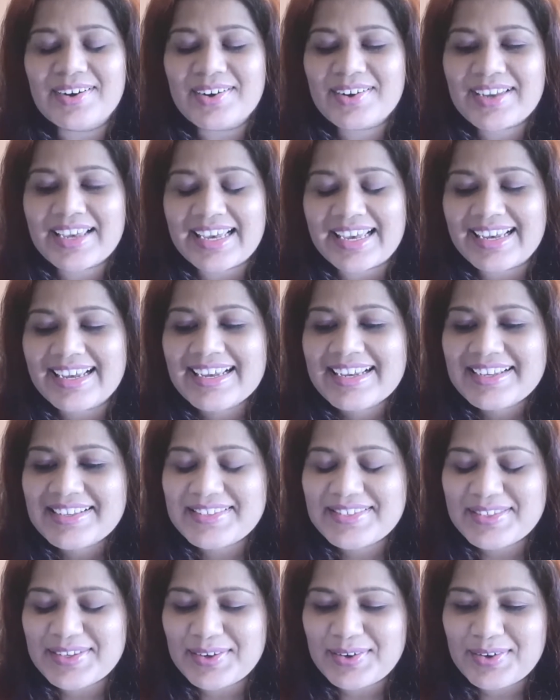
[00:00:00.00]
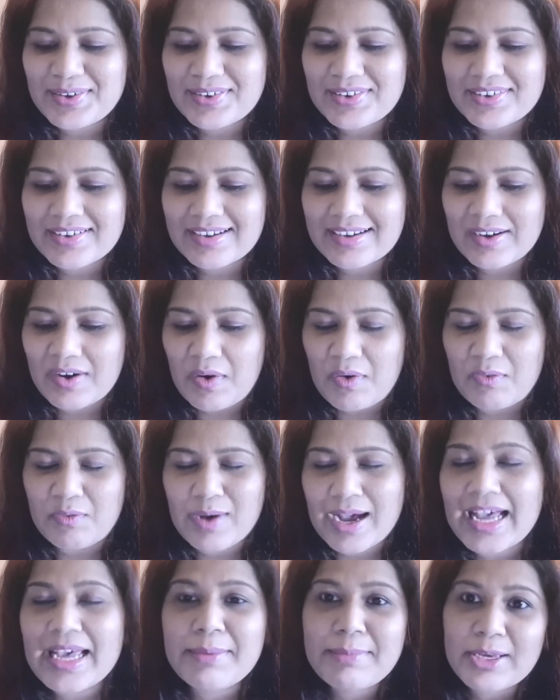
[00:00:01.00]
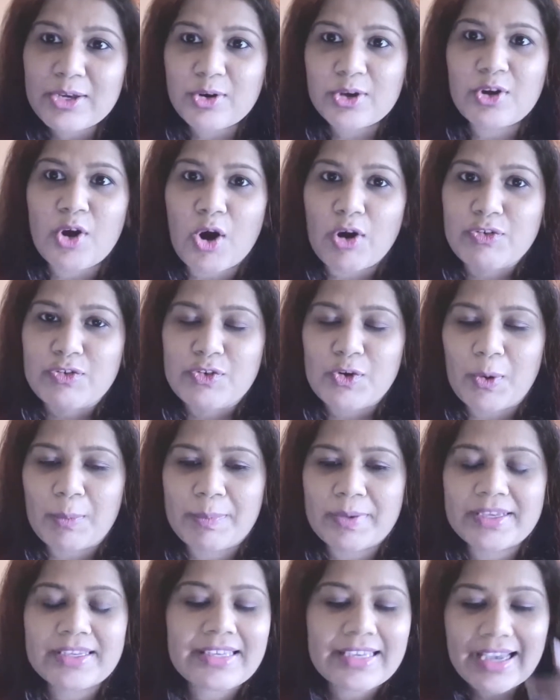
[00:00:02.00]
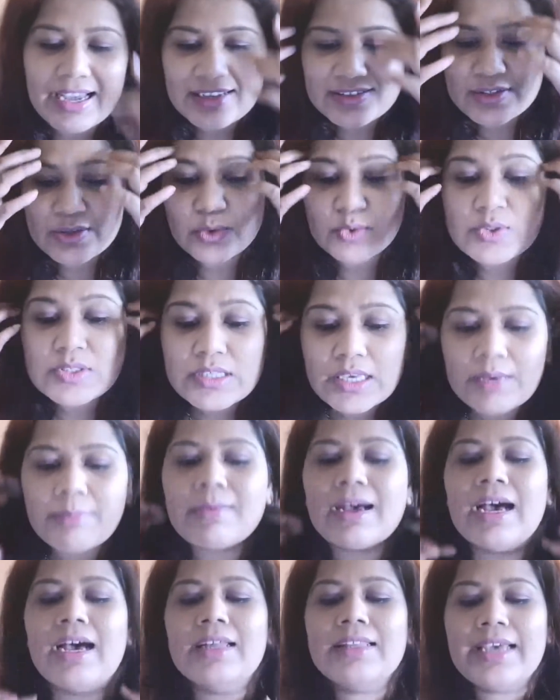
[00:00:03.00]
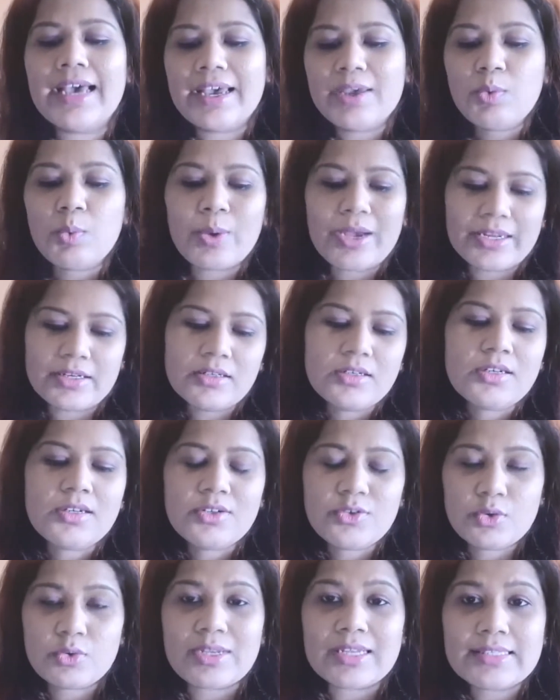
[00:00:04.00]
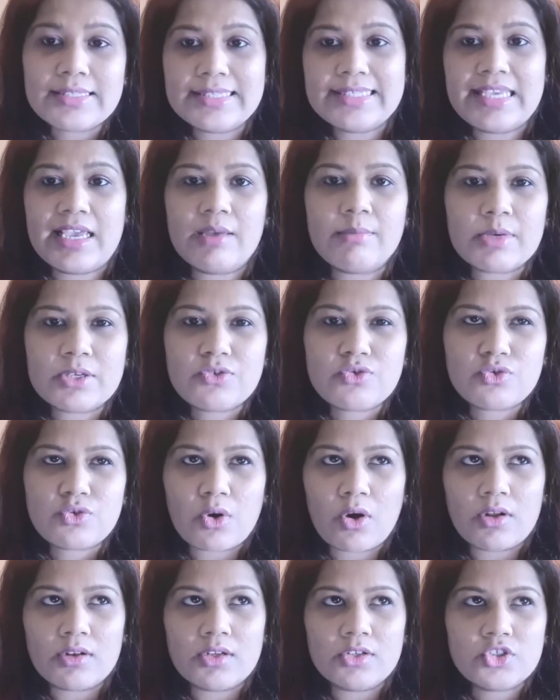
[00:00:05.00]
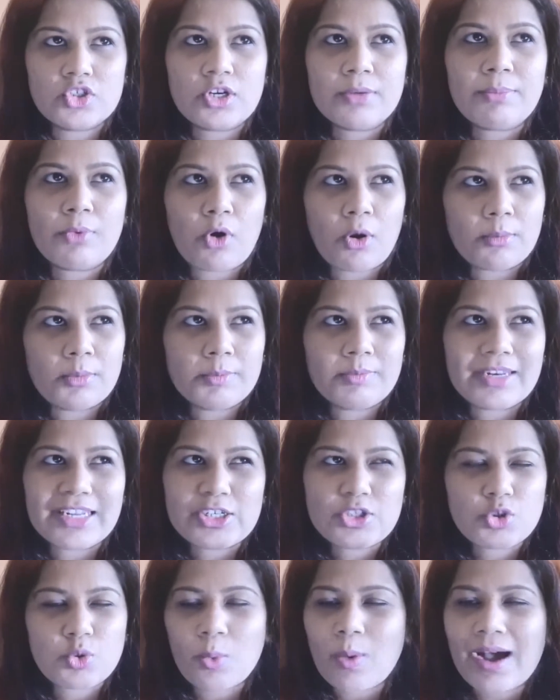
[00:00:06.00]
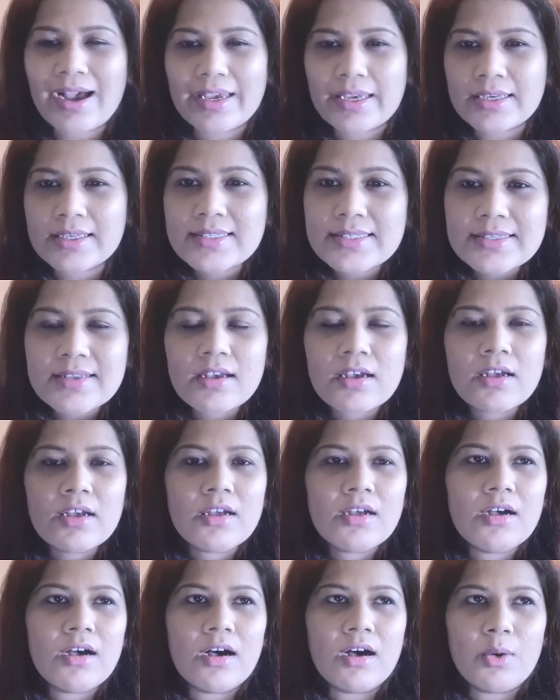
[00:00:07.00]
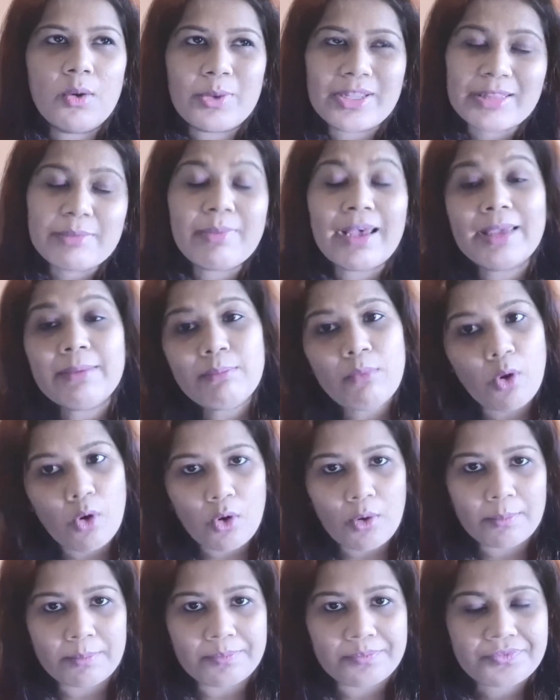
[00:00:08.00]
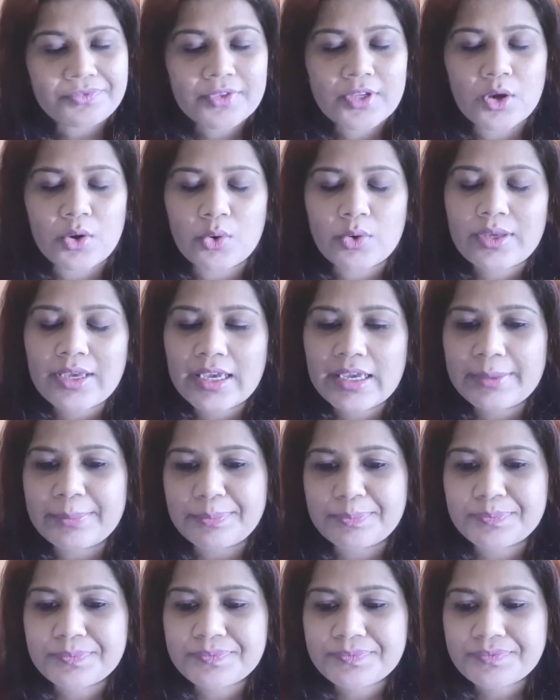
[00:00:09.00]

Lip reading: Okay, so why am I going off topic? Yeah, so uske baad I went to that same astrologer probably twice with my mom. Okay,